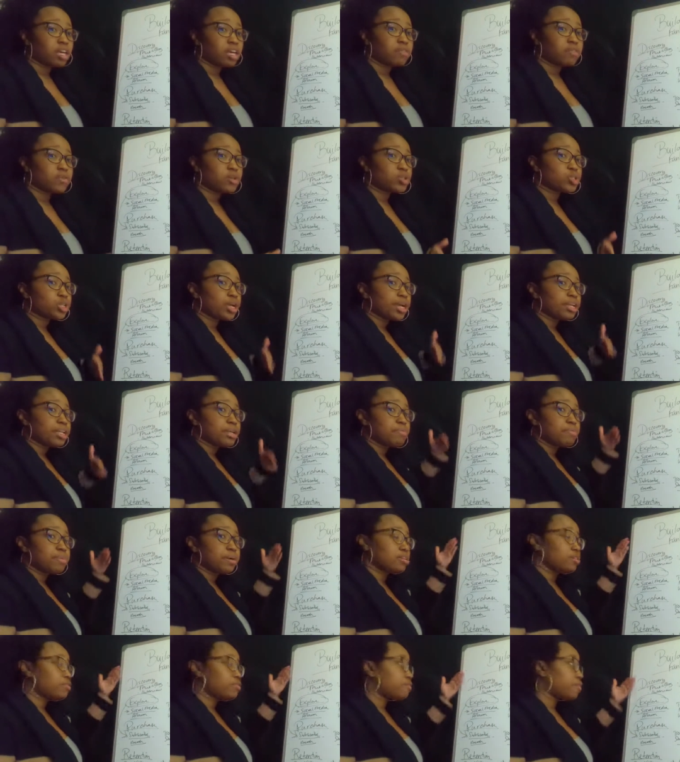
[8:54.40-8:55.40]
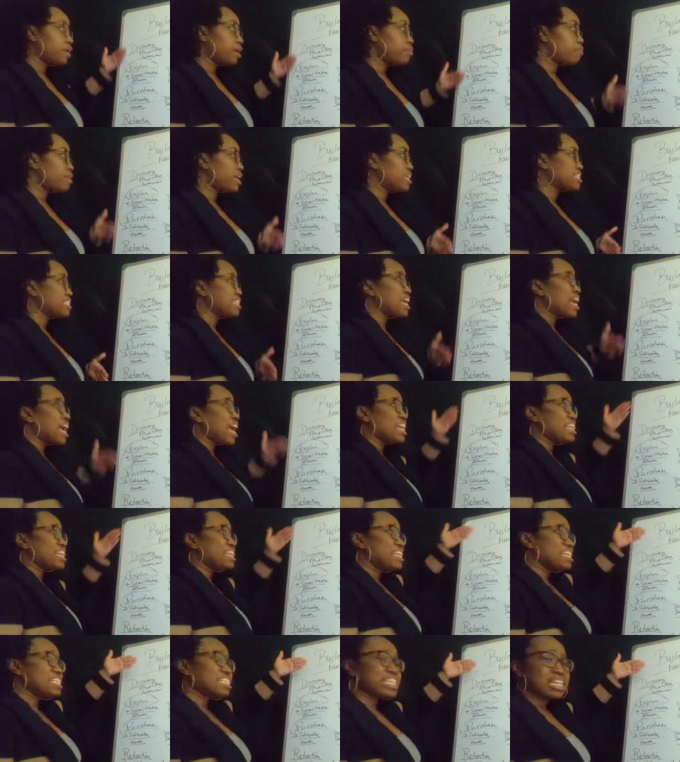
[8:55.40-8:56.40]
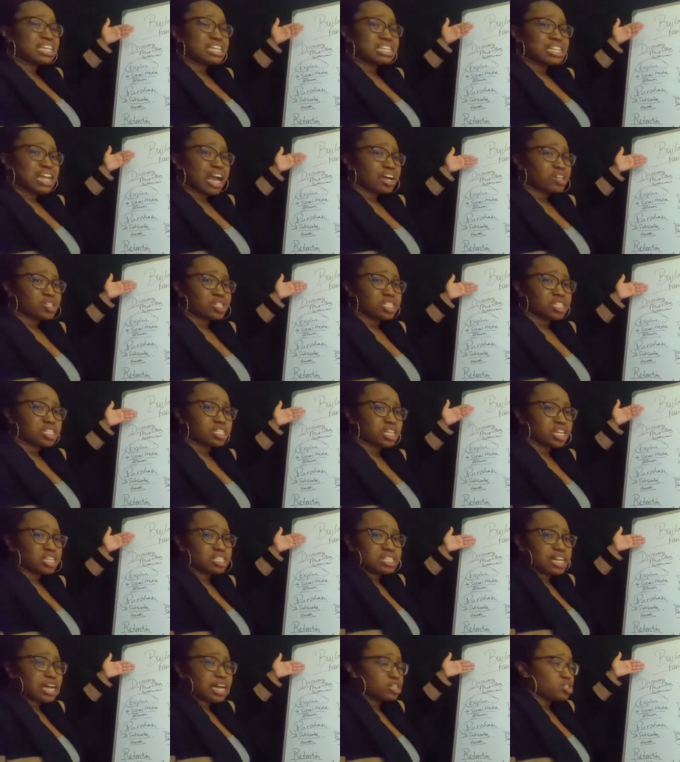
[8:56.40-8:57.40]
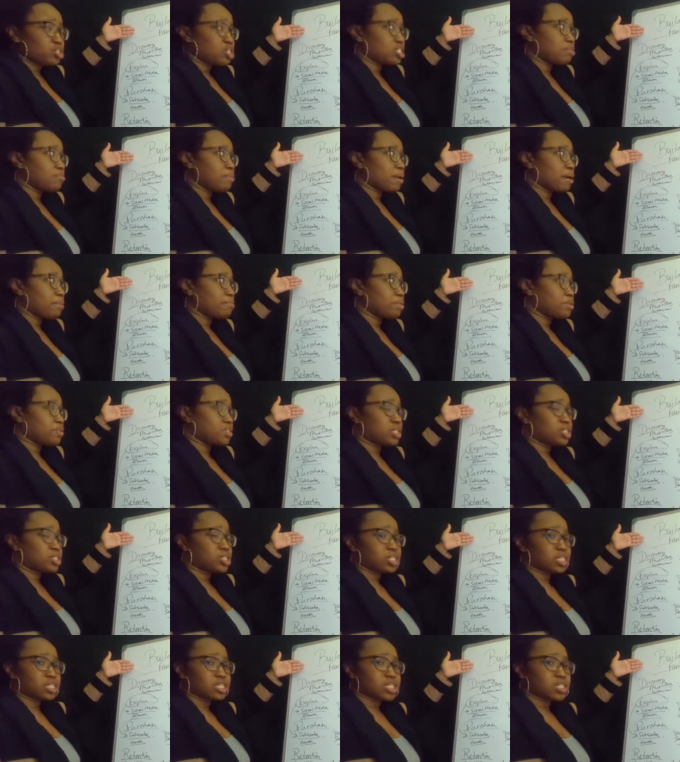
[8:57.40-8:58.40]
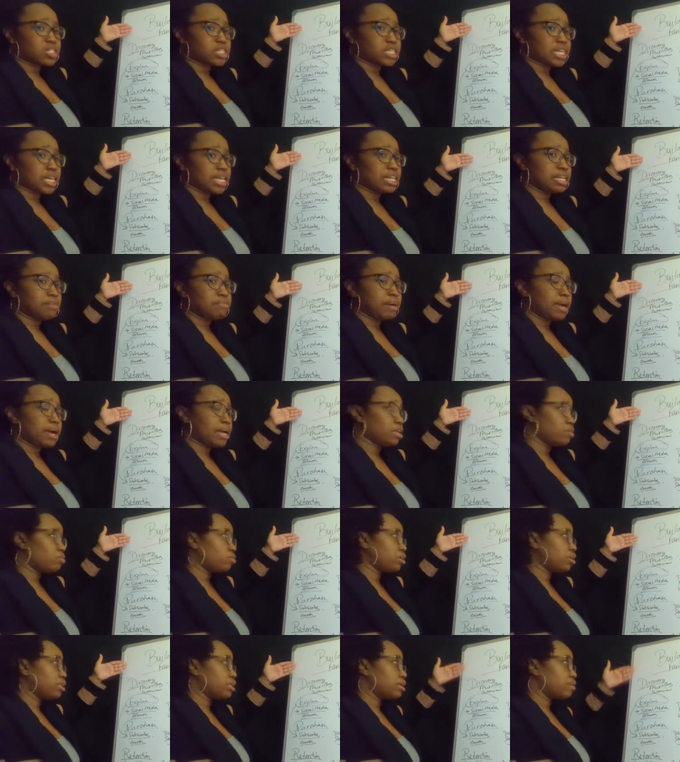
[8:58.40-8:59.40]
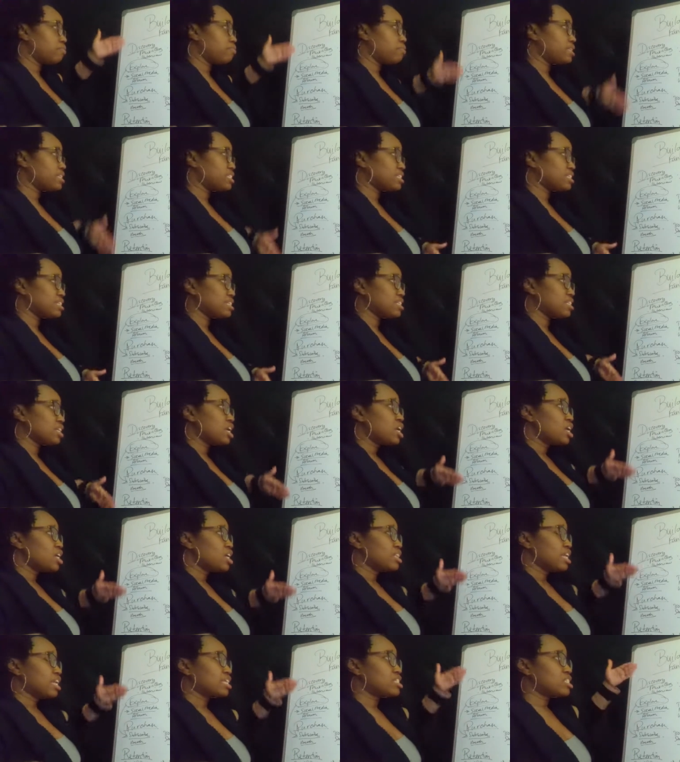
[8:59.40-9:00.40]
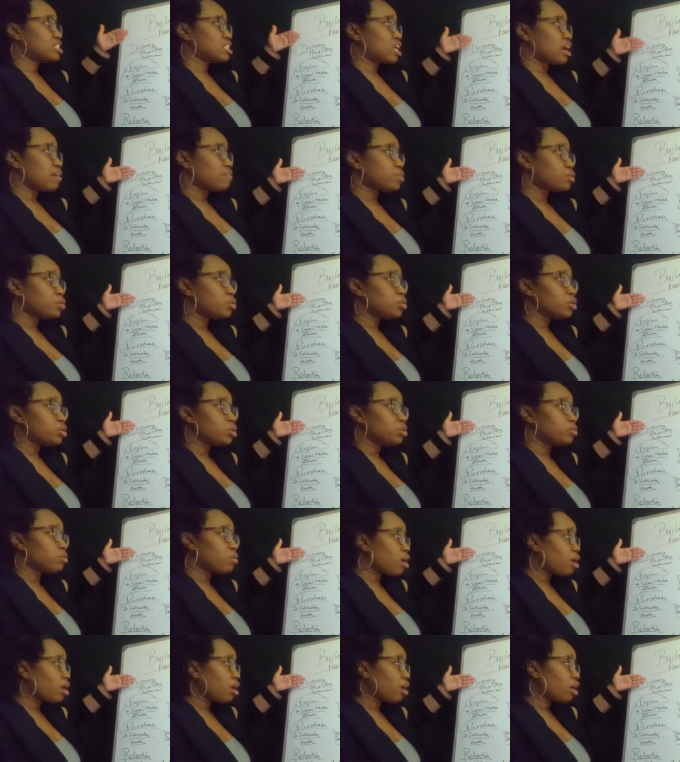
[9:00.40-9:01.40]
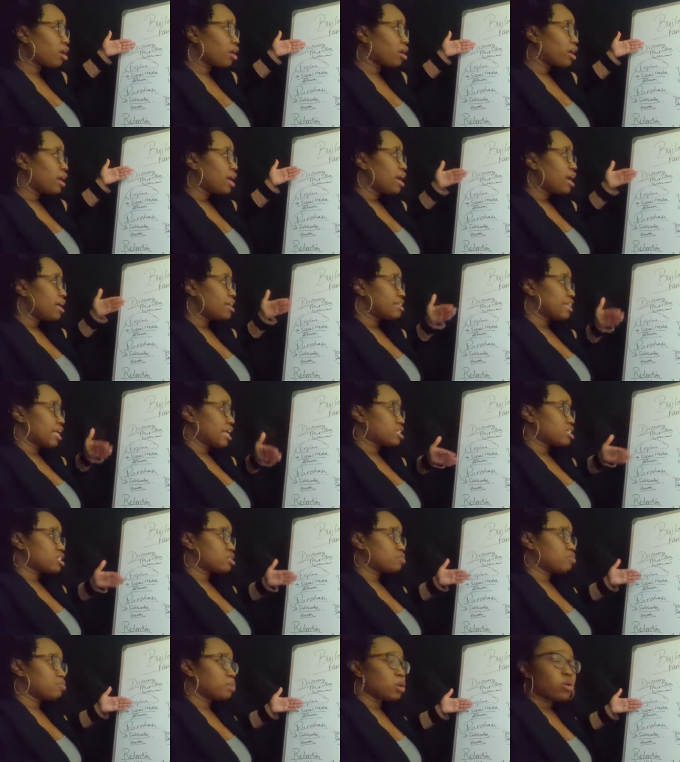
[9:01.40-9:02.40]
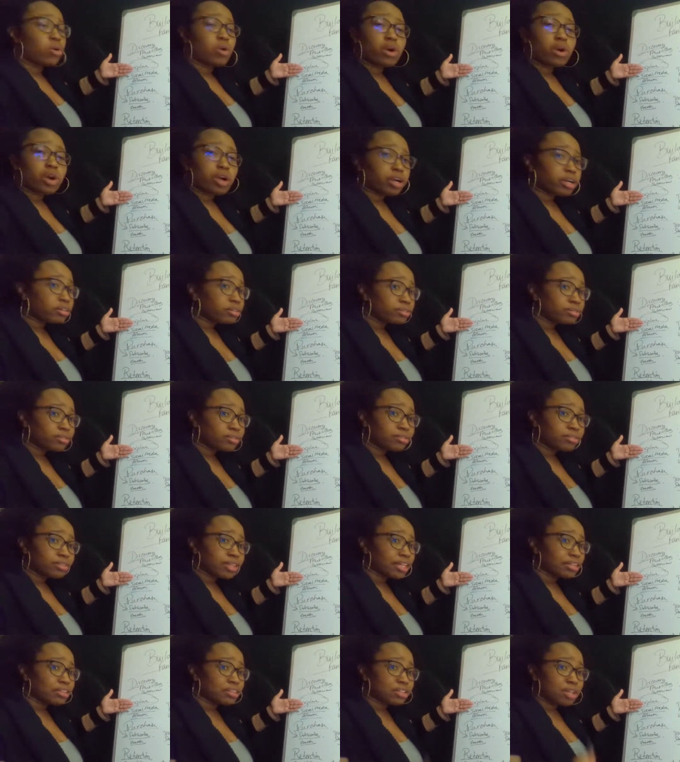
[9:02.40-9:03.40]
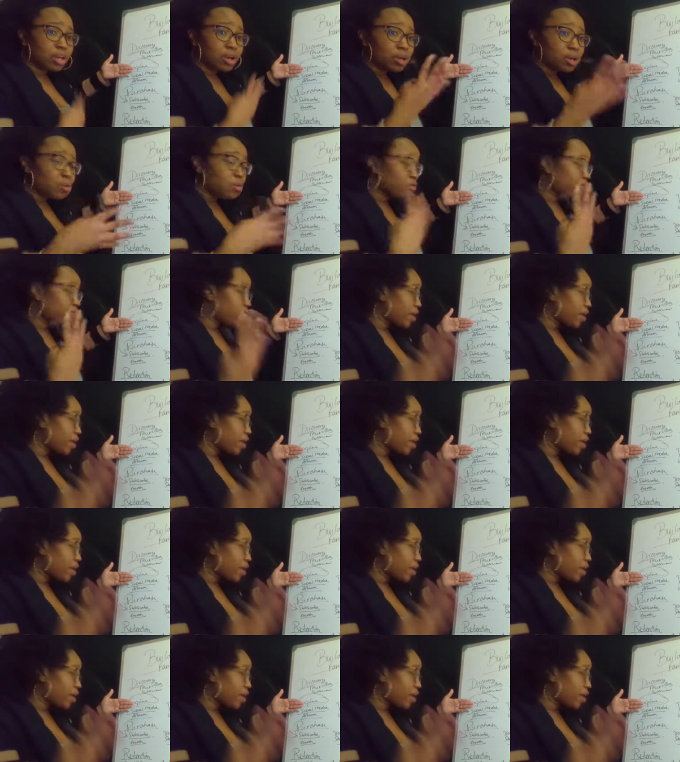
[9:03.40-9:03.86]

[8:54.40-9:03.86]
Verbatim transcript: if you're trying to build a fan base and this can not just it's not just about musicians it's anybody really in business they discover who you are they explore they, they go